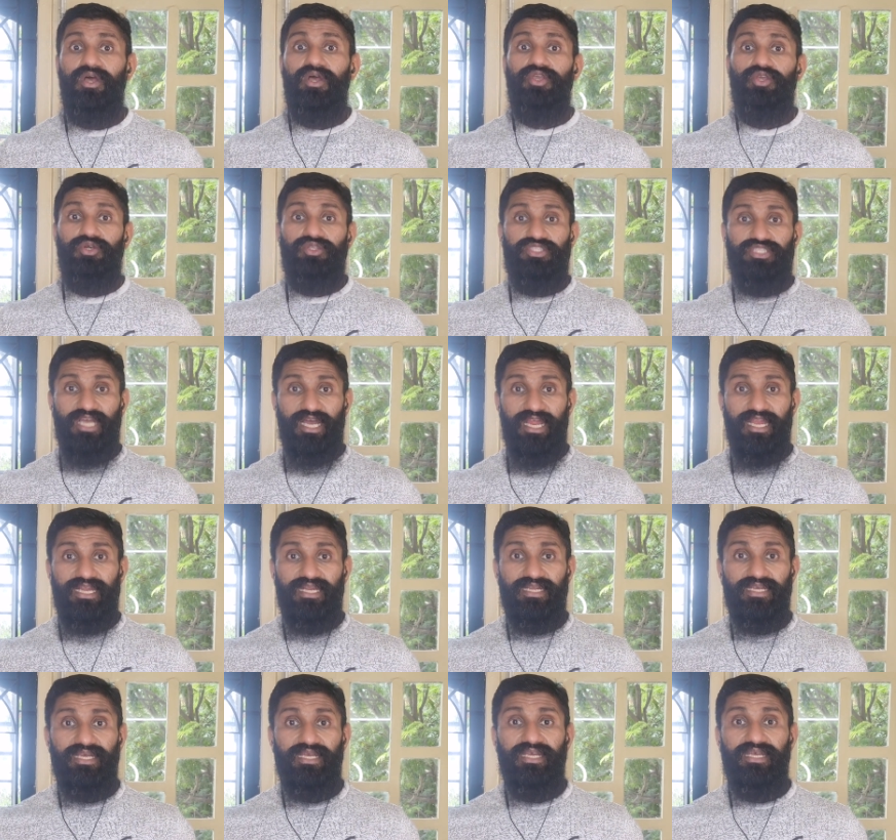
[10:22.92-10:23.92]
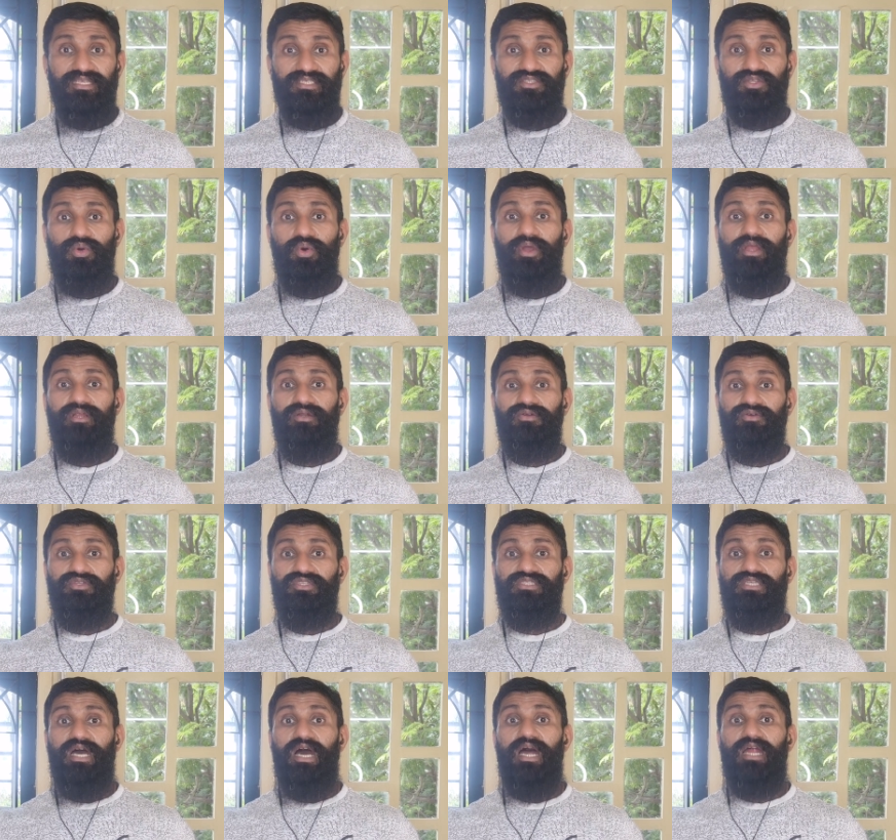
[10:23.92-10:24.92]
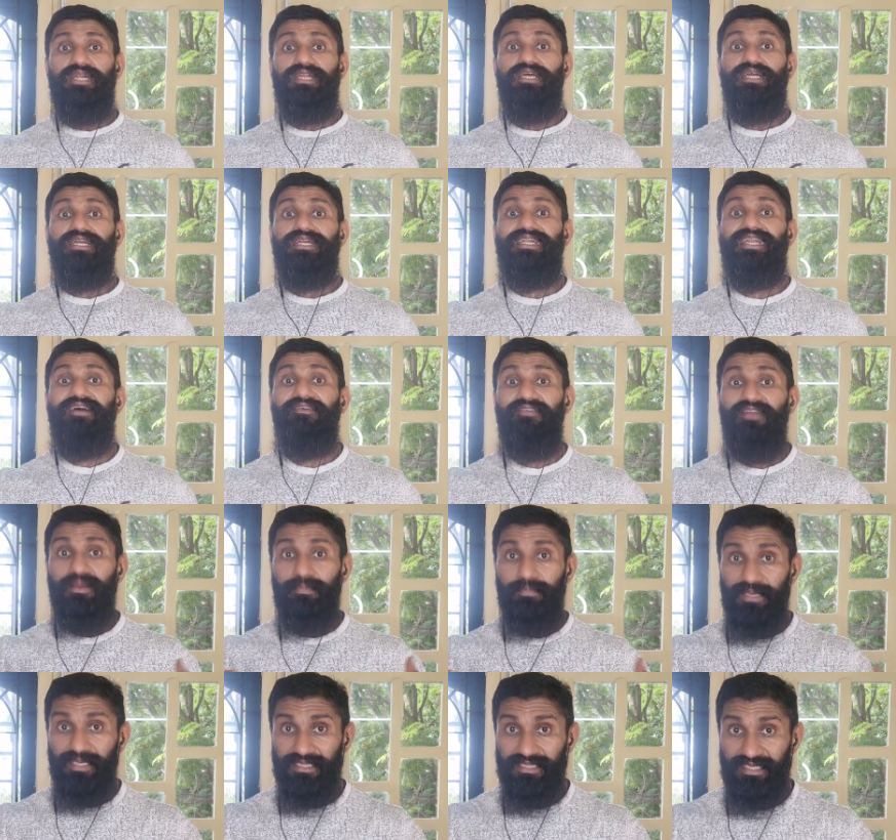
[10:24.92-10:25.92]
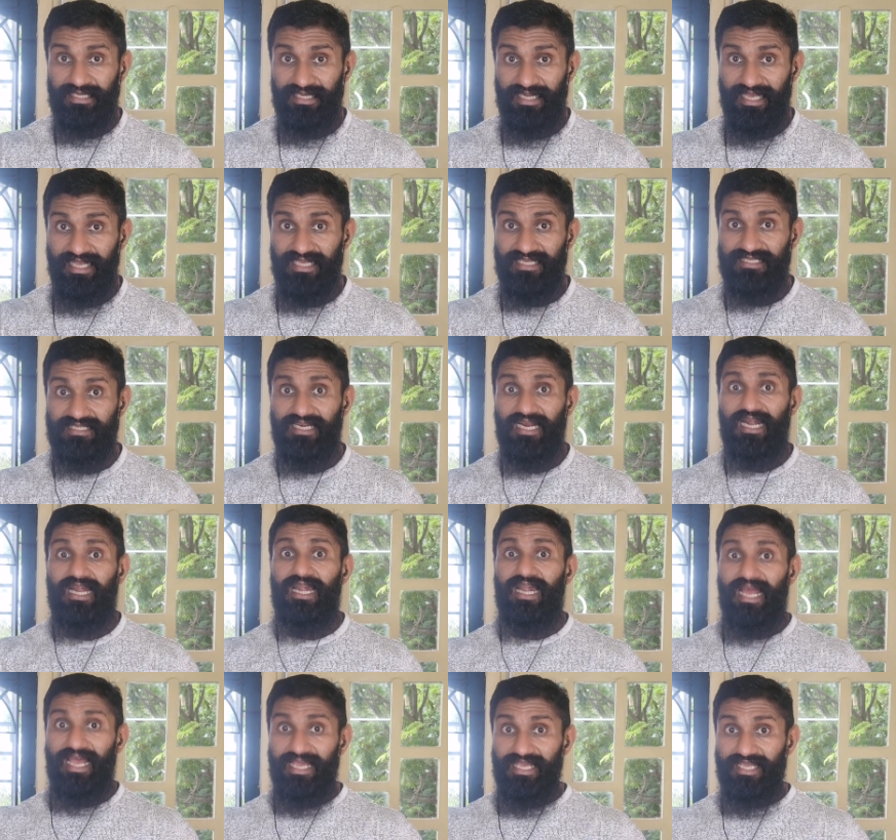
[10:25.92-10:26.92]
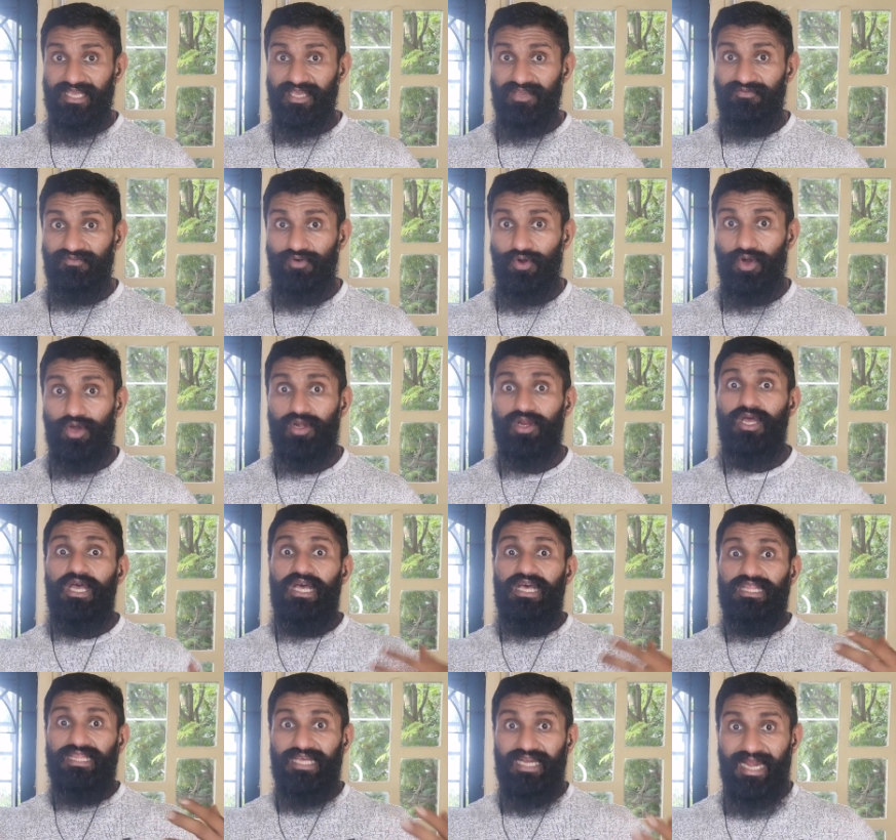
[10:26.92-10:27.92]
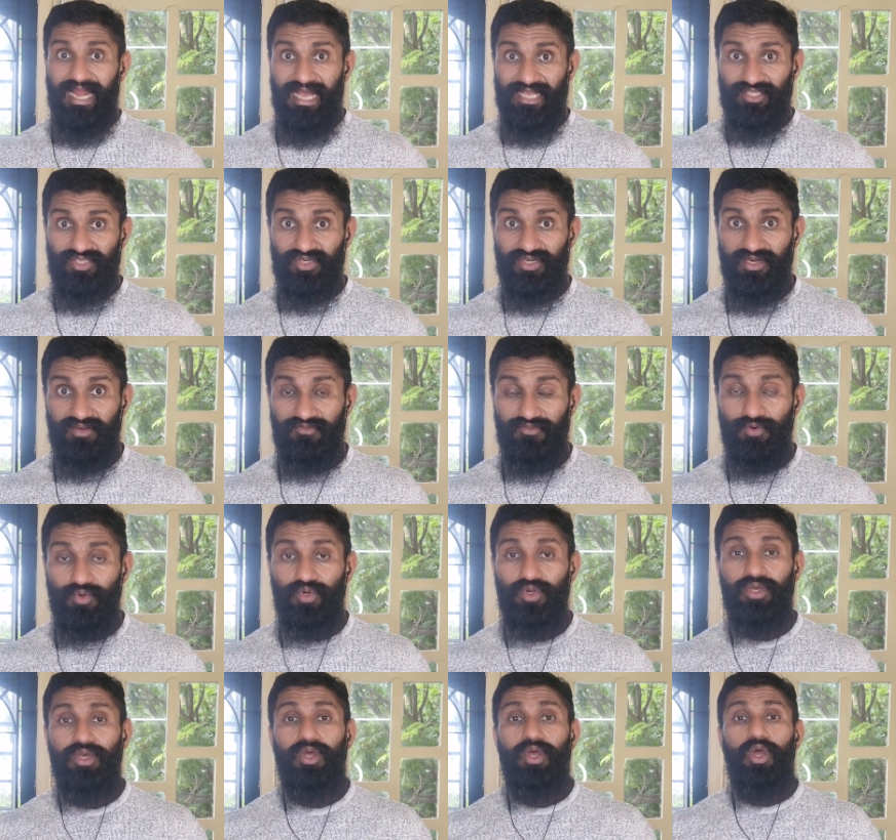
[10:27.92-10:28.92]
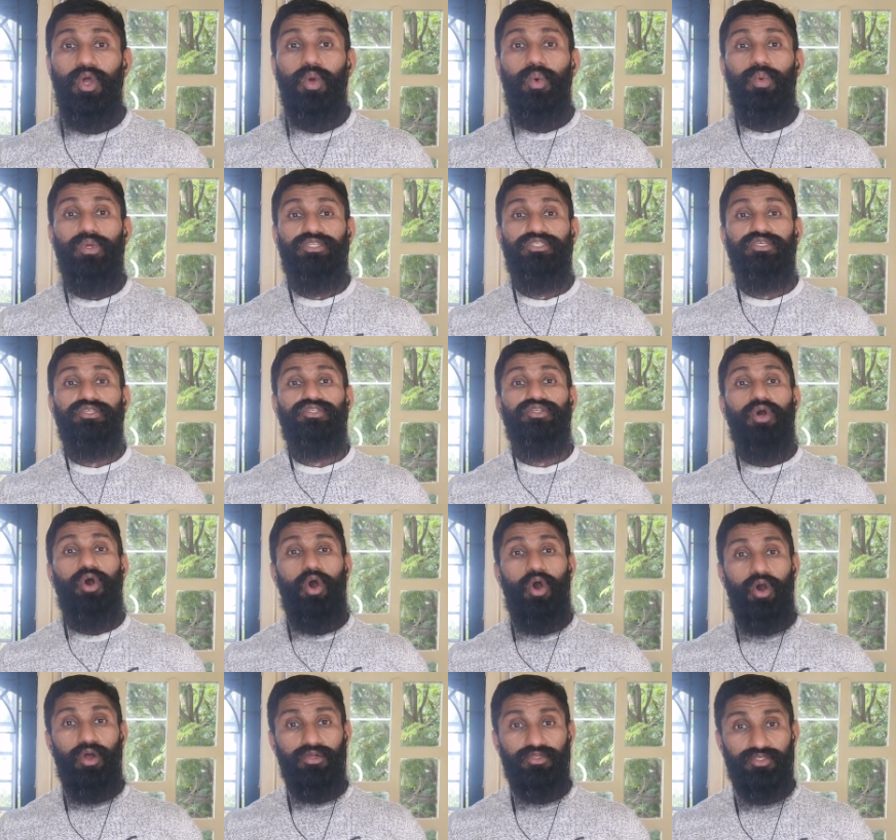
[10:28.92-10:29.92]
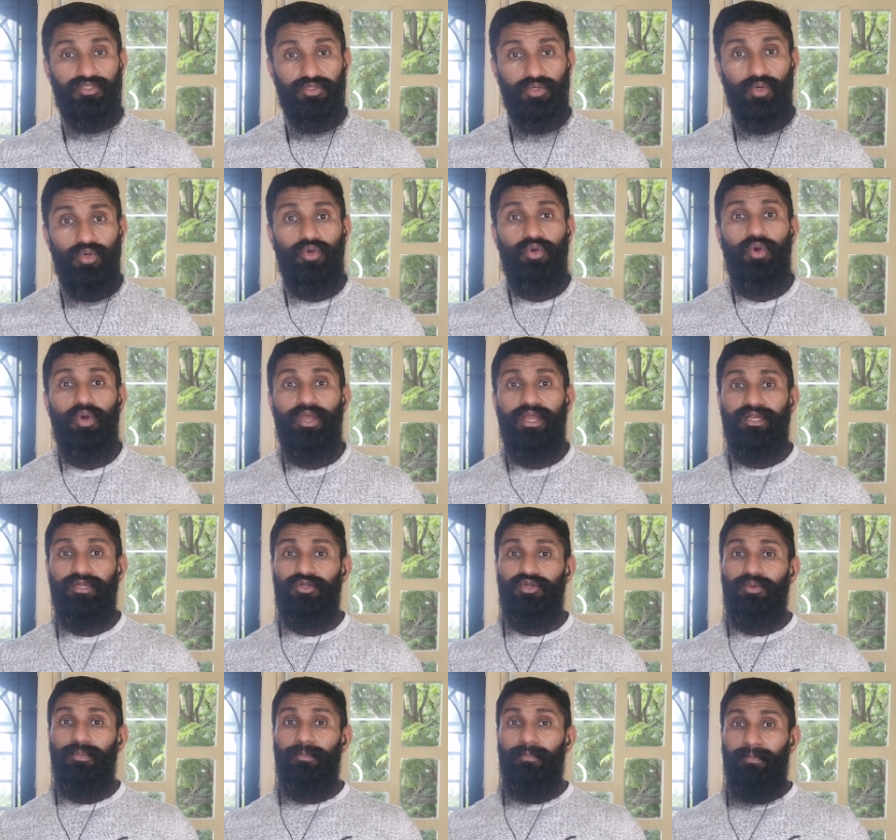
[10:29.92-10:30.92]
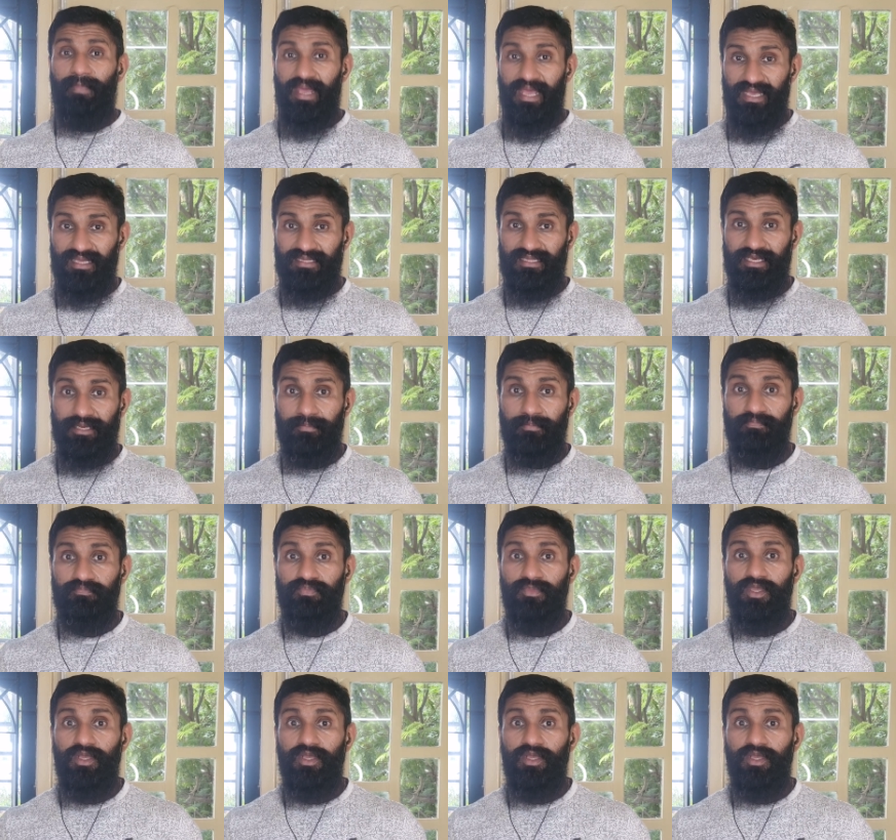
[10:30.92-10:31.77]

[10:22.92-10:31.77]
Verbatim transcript: Your child is going to start developing the taste and liking for the natural food, which is also going to make them